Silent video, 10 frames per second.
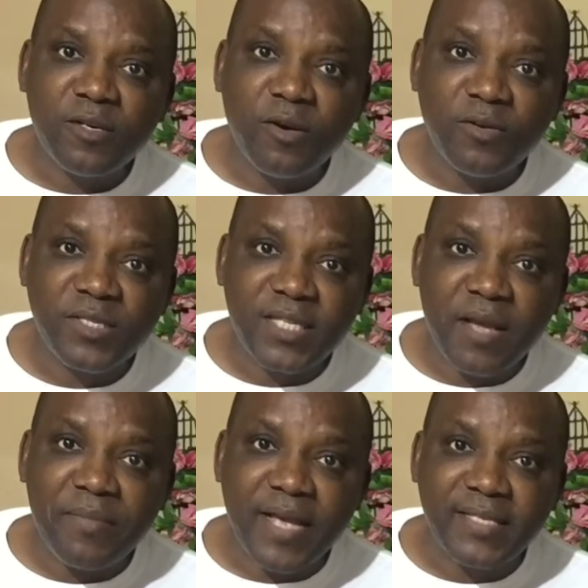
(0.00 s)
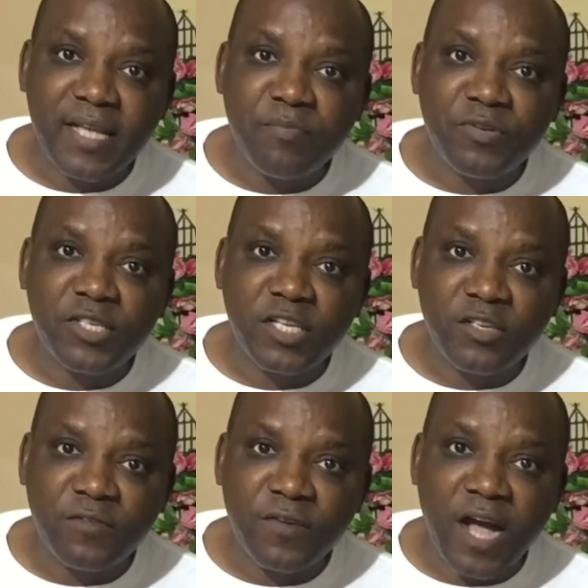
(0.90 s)
on step-by-step process
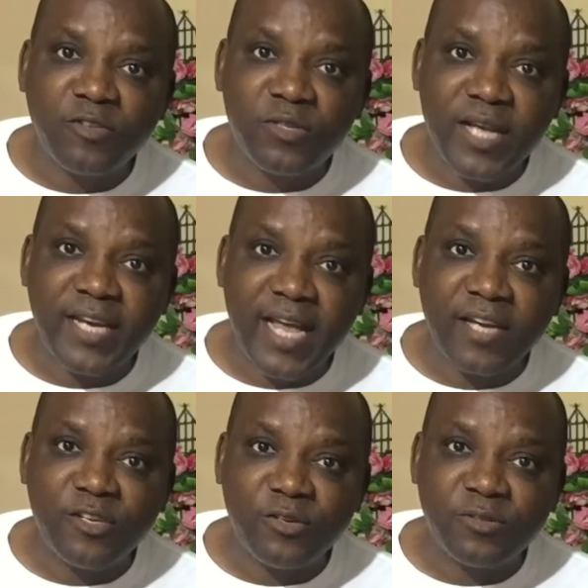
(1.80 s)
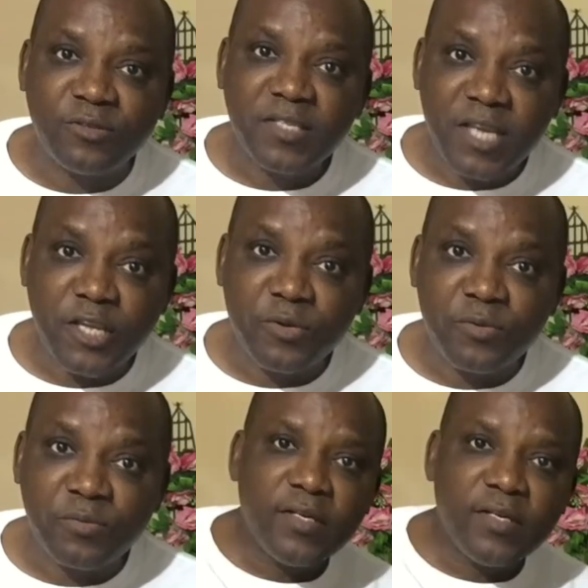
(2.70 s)
of how to get that done. Thank you.